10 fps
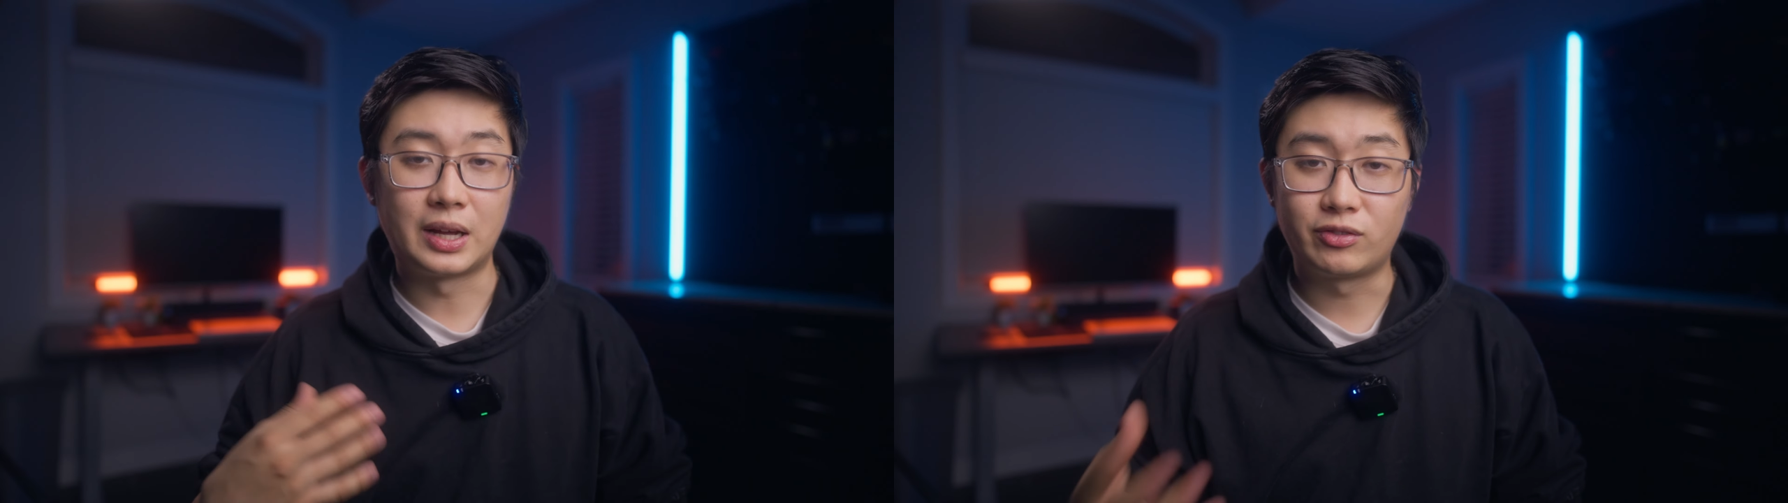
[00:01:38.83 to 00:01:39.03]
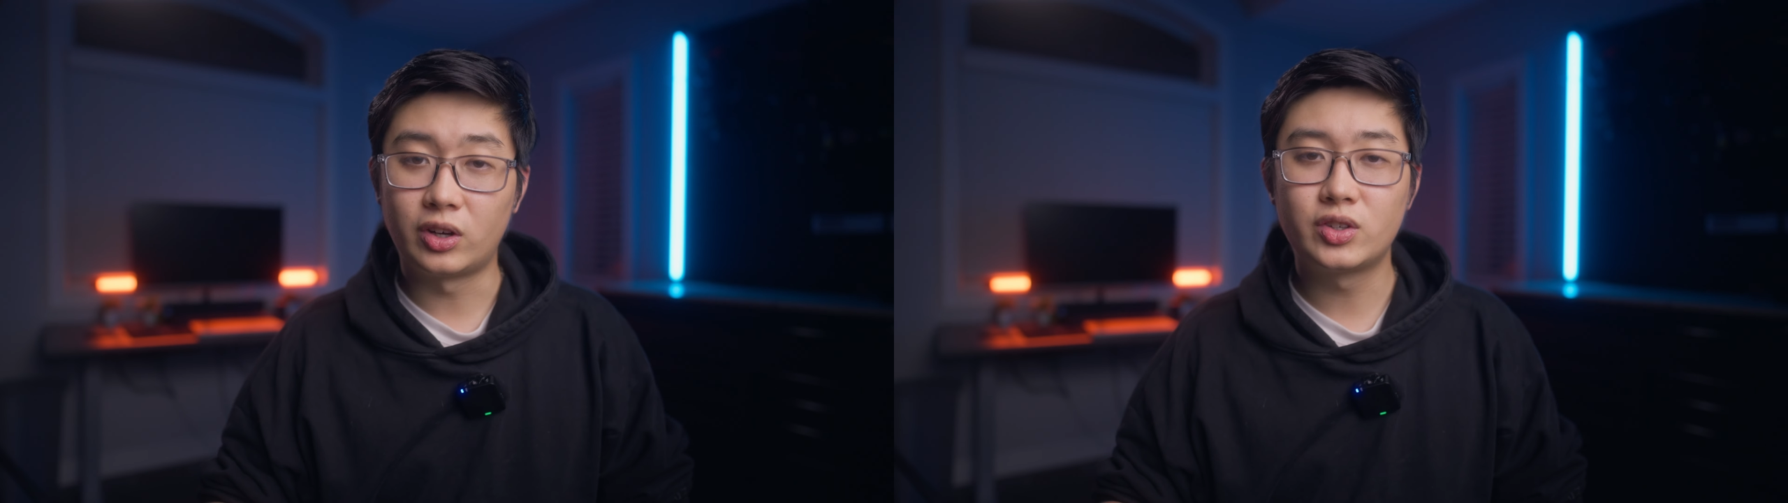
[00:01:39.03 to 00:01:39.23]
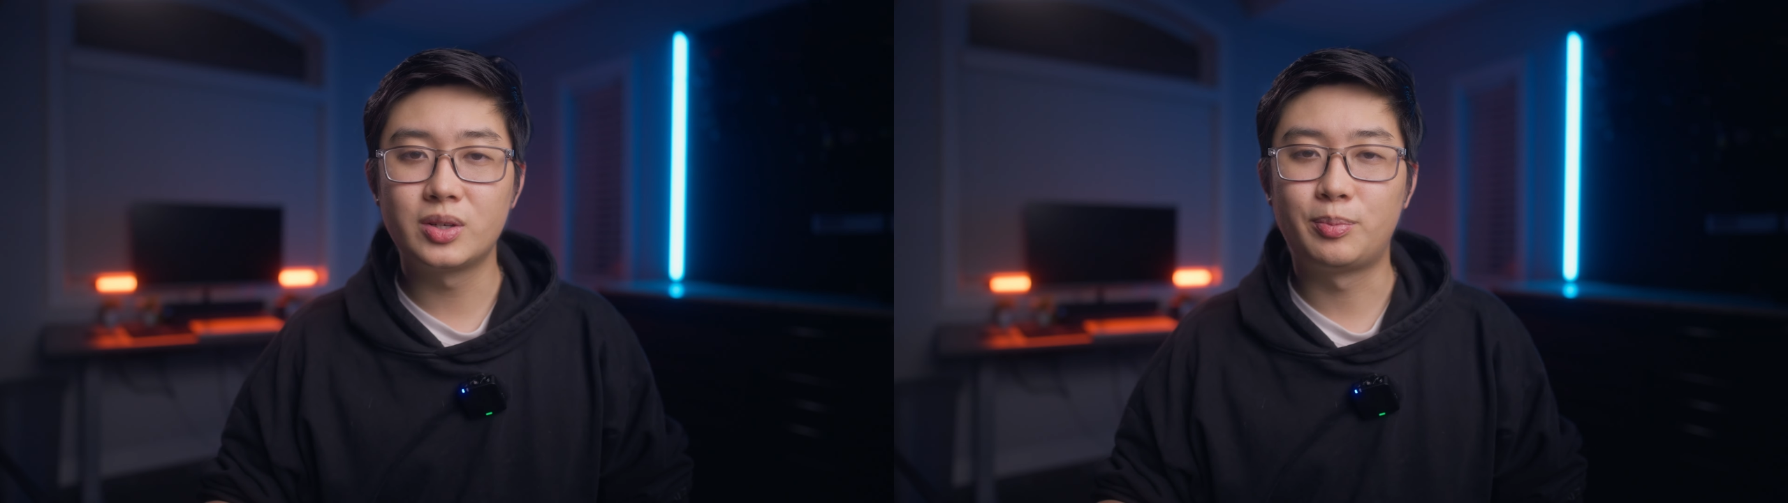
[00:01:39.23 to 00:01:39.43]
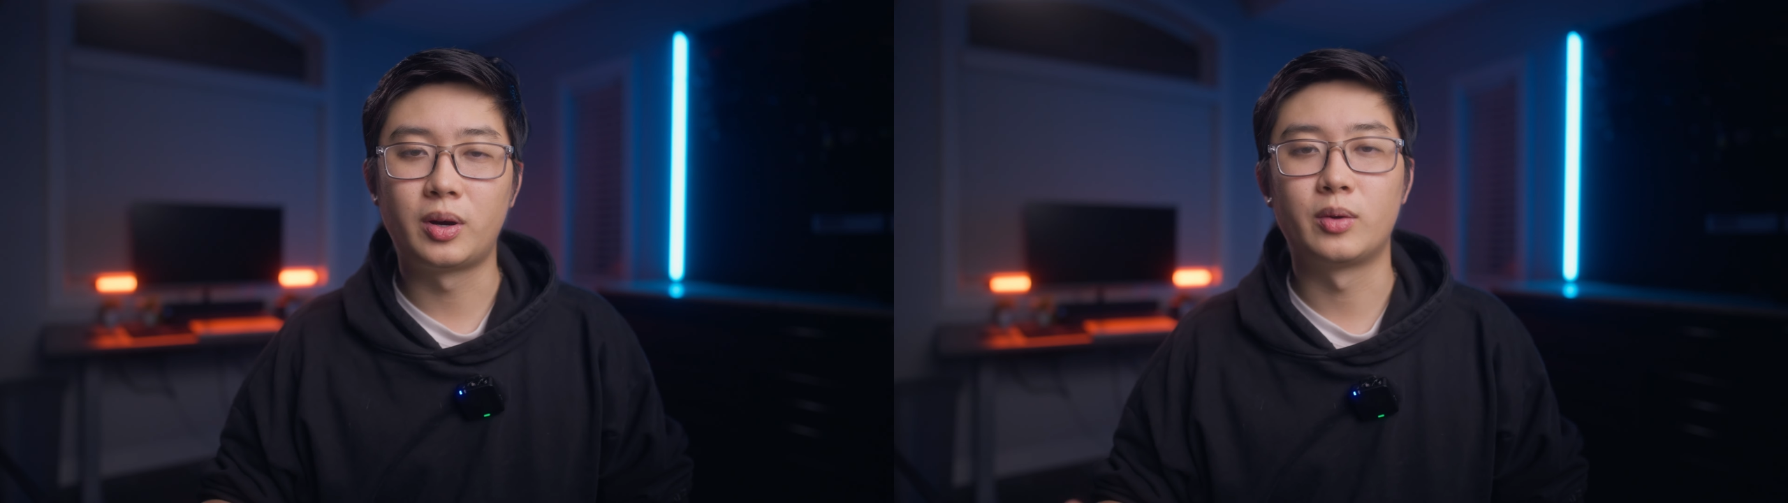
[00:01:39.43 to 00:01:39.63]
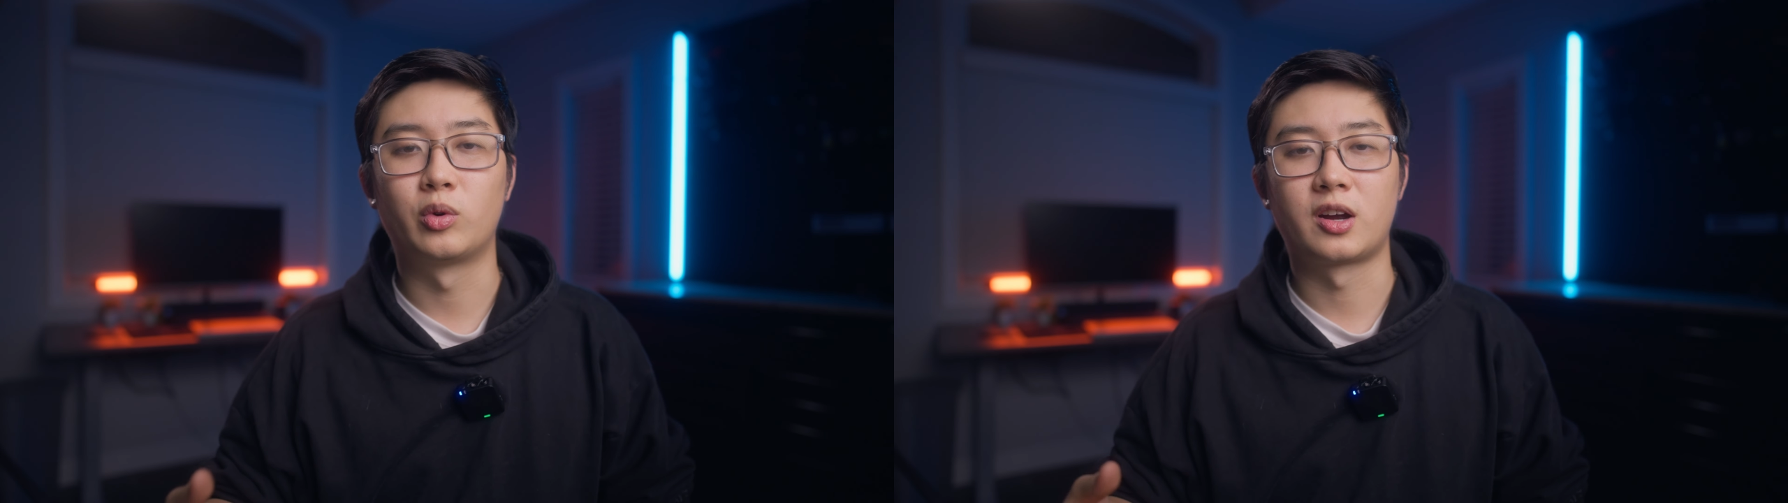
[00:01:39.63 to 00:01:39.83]
I've gone to a
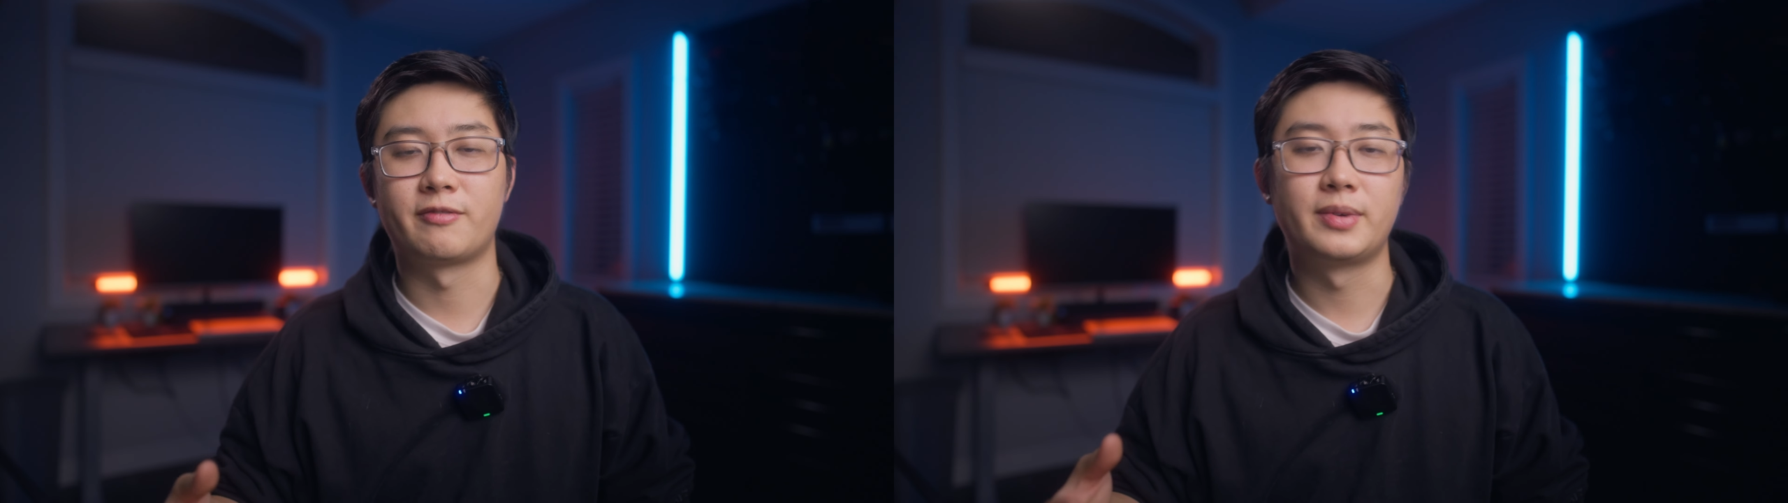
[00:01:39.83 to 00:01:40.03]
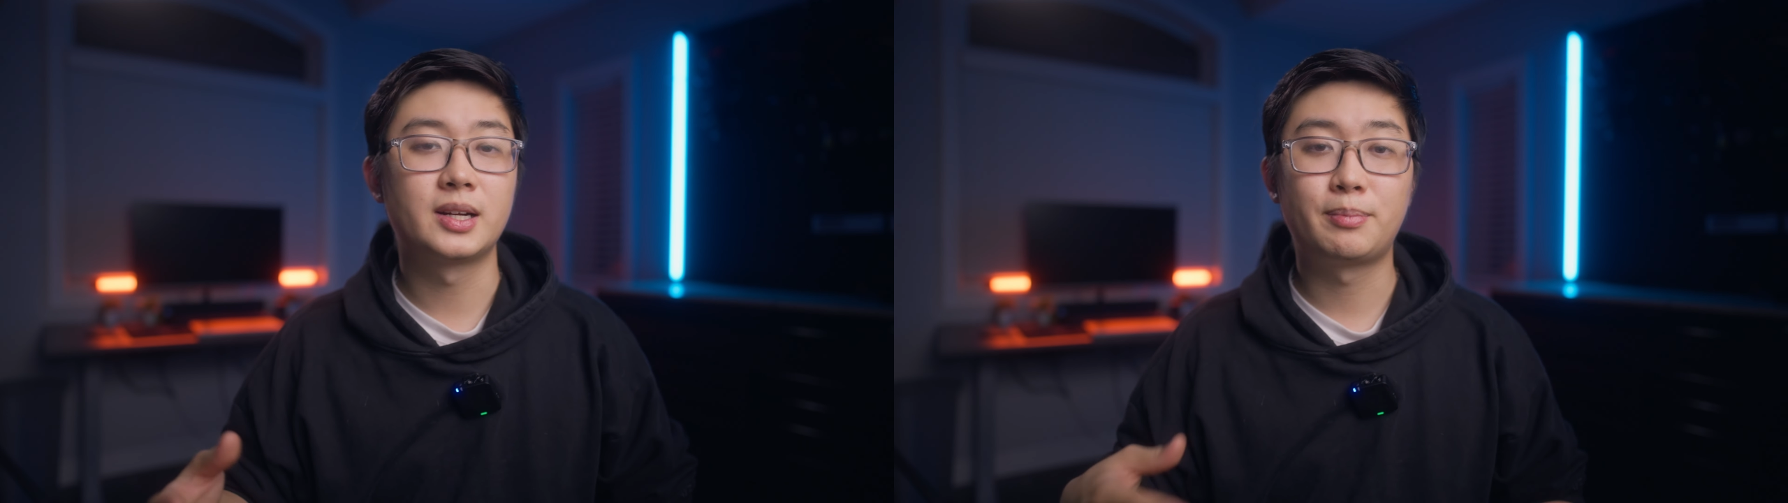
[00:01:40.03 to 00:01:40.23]
point where I've made a